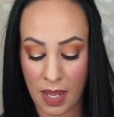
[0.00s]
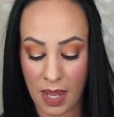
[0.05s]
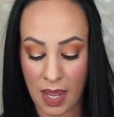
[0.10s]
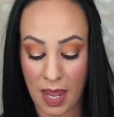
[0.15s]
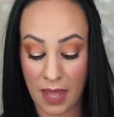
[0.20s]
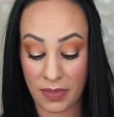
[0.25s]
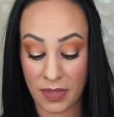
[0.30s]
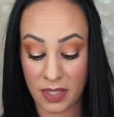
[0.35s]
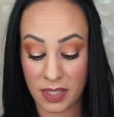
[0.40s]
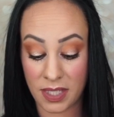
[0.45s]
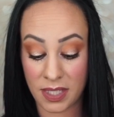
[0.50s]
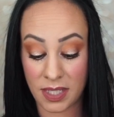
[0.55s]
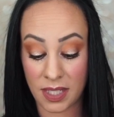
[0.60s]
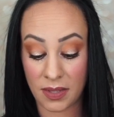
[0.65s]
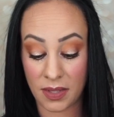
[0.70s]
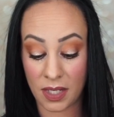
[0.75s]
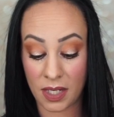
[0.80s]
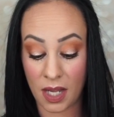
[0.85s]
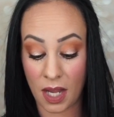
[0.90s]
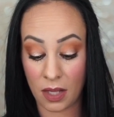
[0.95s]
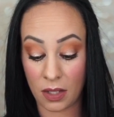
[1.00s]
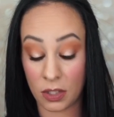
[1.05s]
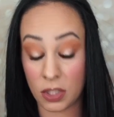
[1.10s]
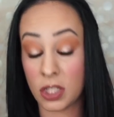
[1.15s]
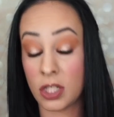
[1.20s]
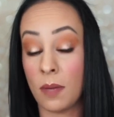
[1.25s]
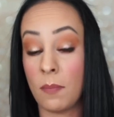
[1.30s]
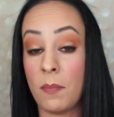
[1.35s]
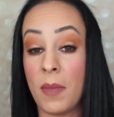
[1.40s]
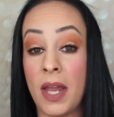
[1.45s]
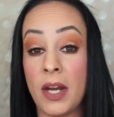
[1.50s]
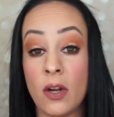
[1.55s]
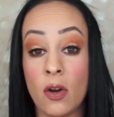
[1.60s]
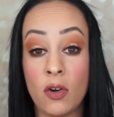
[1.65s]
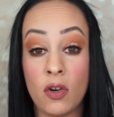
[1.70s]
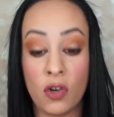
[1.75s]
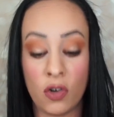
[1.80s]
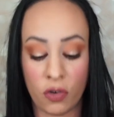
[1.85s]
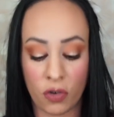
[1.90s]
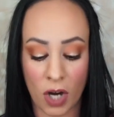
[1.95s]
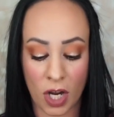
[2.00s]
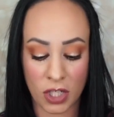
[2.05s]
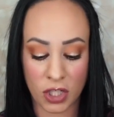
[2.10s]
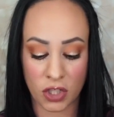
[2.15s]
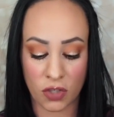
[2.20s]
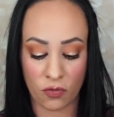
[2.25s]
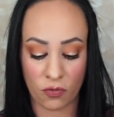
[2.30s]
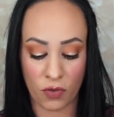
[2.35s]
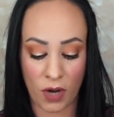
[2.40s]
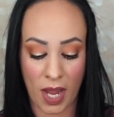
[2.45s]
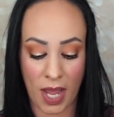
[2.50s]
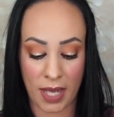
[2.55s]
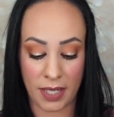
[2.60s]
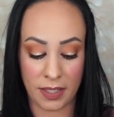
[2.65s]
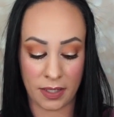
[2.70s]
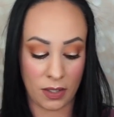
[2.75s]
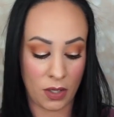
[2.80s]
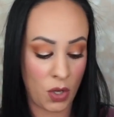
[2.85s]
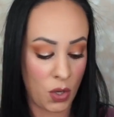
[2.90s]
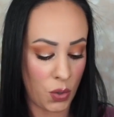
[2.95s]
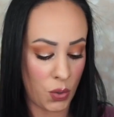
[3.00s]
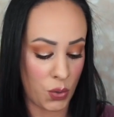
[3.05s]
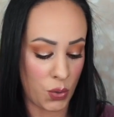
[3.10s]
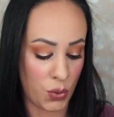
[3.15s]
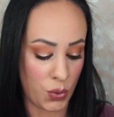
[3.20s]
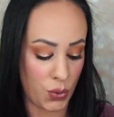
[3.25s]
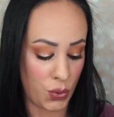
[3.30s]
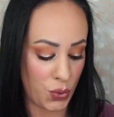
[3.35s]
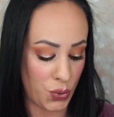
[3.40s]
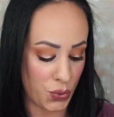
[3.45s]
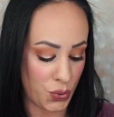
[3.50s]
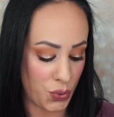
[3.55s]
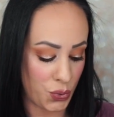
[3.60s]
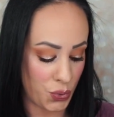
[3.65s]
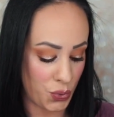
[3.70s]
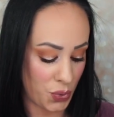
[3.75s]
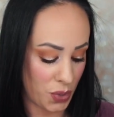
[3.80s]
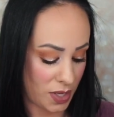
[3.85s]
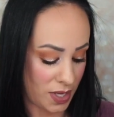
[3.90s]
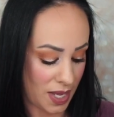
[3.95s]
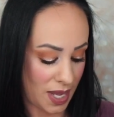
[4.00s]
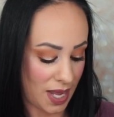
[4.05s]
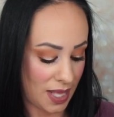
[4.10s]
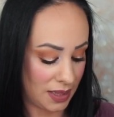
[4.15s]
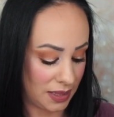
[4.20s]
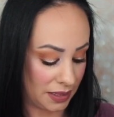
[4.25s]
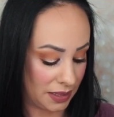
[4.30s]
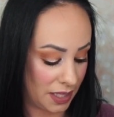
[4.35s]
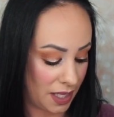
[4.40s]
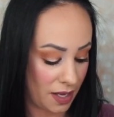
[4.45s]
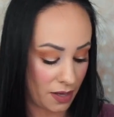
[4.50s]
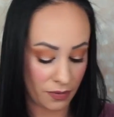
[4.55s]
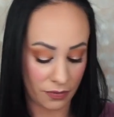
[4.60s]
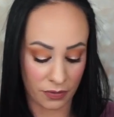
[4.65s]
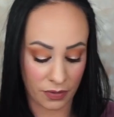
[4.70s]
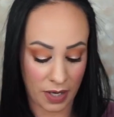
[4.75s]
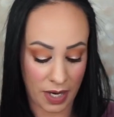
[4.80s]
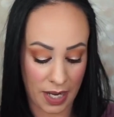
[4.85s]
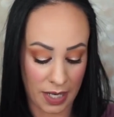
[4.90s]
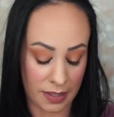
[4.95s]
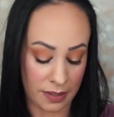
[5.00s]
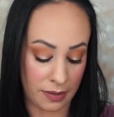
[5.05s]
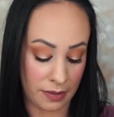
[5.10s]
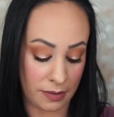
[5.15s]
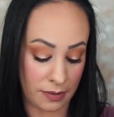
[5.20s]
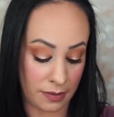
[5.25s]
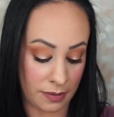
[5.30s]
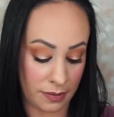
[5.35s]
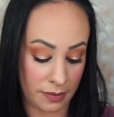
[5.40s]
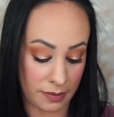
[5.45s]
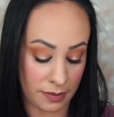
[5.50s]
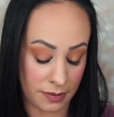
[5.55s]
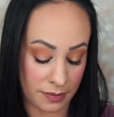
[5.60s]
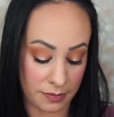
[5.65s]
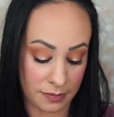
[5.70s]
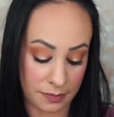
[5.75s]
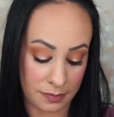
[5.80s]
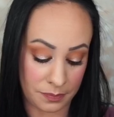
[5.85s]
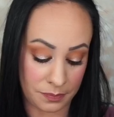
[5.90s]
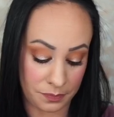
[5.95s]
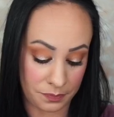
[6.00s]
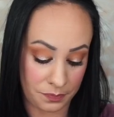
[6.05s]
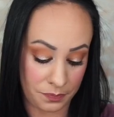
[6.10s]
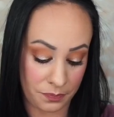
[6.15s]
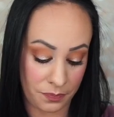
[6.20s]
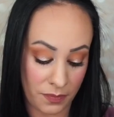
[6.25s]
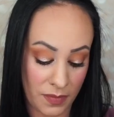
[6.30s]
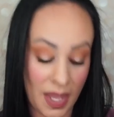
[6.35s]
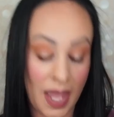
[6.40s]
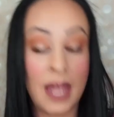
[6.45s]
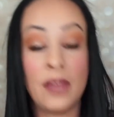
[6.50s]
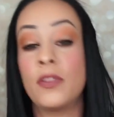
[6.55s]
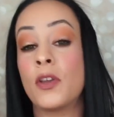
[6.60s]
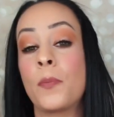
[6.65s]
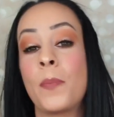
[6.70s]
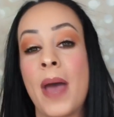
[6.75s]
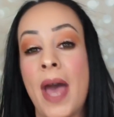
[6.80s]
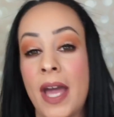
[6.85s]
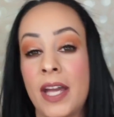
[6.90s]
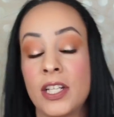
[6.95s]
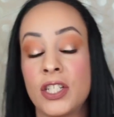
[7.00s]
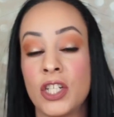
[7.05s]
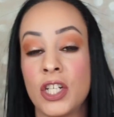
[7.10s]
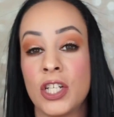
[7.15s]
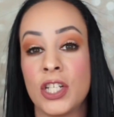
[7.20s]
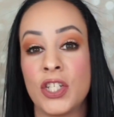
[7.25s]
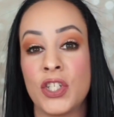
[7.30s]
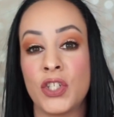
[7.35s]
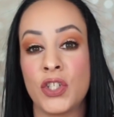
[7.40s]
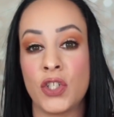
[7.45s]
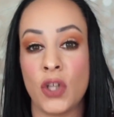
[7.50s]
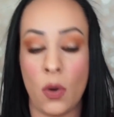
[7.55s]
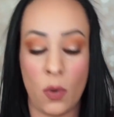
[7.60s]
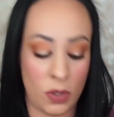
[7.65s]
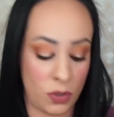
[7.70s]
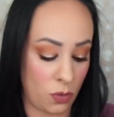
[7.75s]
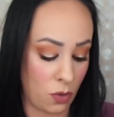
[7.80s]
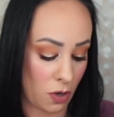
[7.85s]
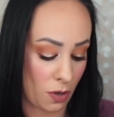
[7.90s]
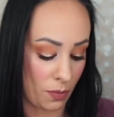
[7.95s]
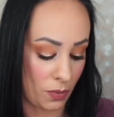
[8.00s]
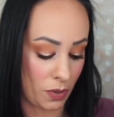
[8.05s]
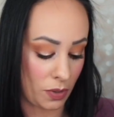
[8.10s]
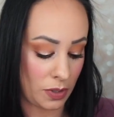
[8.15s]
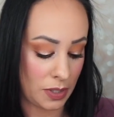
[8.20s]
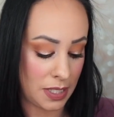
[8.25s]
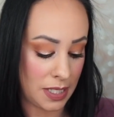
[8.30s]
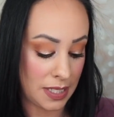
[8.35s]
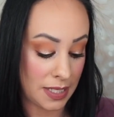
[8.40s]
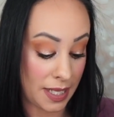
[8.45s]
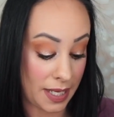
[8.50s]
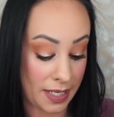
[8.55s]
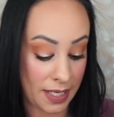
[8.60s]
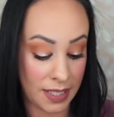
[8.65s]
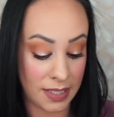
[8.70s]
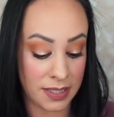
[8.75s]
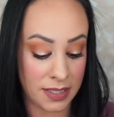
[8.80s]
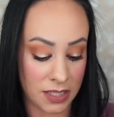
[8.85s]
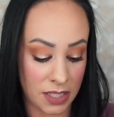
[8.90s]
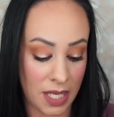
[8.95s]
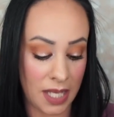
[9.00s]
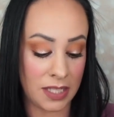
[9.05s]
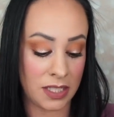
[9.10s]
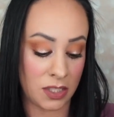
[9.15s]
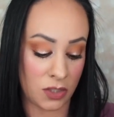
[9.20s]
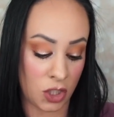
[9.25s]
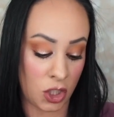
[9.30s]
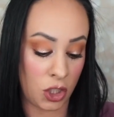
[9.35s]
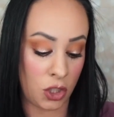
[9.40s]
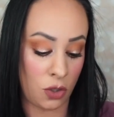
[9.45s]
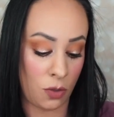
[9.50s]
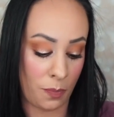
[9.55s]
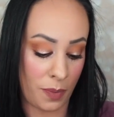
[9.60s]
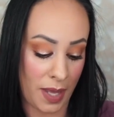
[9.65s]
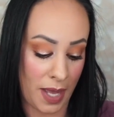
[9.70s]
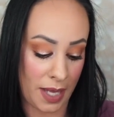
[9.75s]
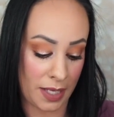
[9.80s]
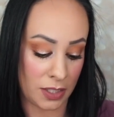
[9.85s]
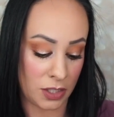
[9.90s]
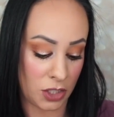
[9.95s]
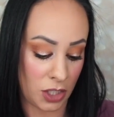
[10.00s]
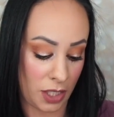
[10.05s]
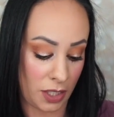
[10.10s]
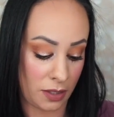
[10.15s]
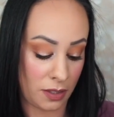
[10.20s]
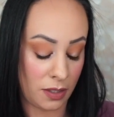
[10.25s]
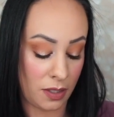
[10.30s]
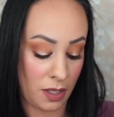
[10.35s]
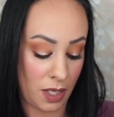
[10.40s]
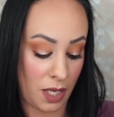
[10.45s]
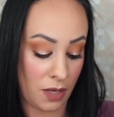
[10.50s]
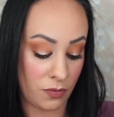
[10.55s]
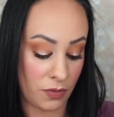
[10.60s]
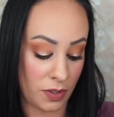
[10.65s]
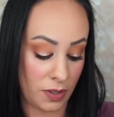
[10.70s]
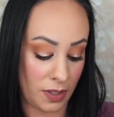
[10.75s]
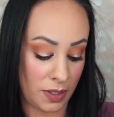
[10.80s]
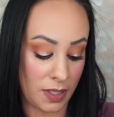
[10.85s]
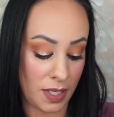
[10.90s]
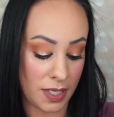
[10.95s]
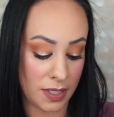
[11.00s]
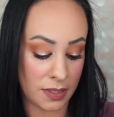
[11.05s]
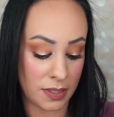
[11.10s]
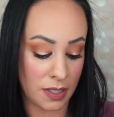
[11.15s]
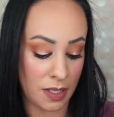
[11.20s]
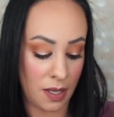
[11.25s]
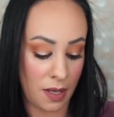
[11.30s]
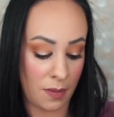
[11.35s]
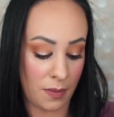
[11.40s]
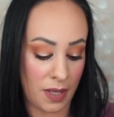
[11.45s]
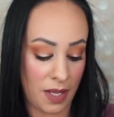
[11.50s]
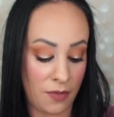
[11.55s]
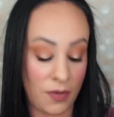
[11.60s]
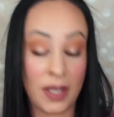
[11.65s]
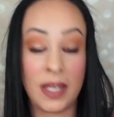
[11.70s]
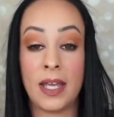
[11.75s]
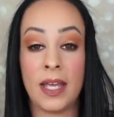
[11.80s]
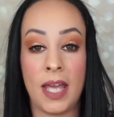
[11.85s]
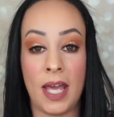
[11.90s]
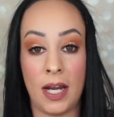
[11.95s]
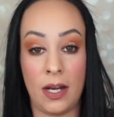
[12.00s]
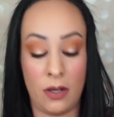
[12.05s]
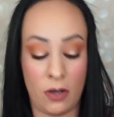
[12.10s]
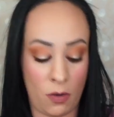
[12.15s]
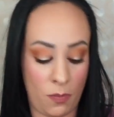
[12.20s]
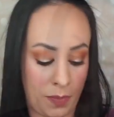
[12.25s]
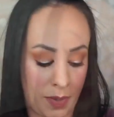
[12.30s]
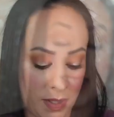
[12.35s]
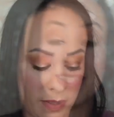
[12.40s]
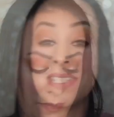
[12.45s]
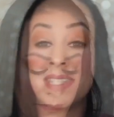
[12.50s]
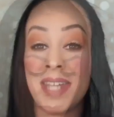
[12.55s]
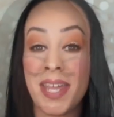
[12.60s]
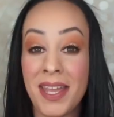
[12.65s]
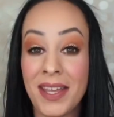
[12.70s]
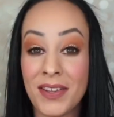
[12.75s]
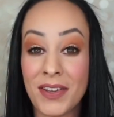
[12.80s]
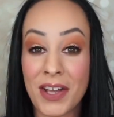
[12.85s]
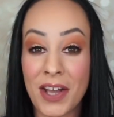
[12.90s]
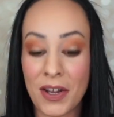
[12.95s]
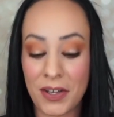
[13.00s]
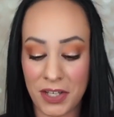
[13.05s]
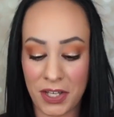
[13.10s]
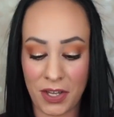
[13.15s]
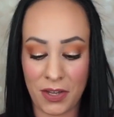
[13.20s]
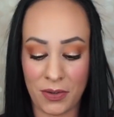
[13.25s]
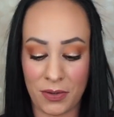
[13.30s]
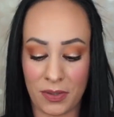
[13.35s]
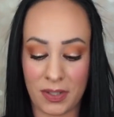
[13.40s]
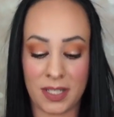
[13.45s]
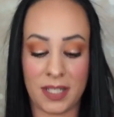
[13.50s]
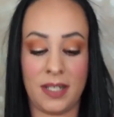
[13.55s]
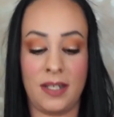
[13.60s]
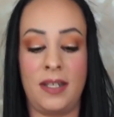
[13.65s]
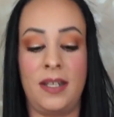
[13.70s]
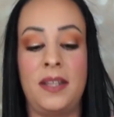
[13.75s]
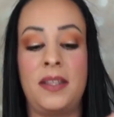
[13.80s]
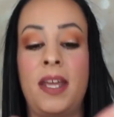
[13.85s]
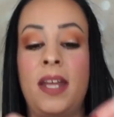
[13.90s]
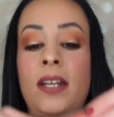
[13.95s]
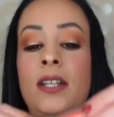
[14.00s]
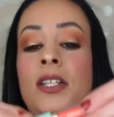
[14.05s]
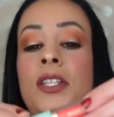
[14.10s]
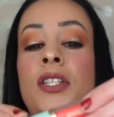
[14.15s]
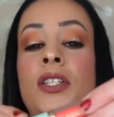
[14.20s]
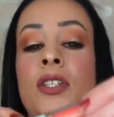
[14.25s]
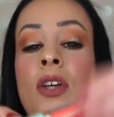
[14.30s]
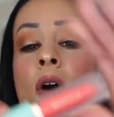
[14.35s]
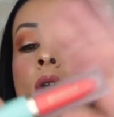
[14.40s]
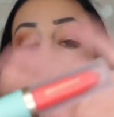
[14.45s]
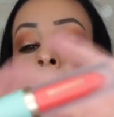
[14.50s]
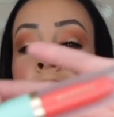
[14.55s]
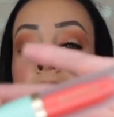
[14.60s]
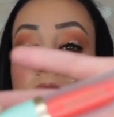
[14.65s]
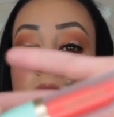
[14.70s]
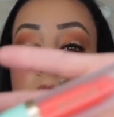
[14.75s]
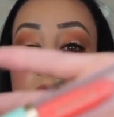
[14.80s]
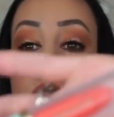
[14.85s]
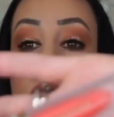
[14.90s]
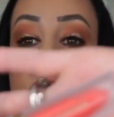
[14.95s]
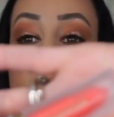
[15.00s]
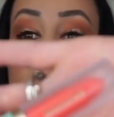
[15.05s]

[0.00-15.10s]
And this is in the color Tomato Crush Red. Ooh, I love red. And their packaging is so adorable. Like, it's cute packaging. It really is. If I can get it open. See, look how cute. That is so cute.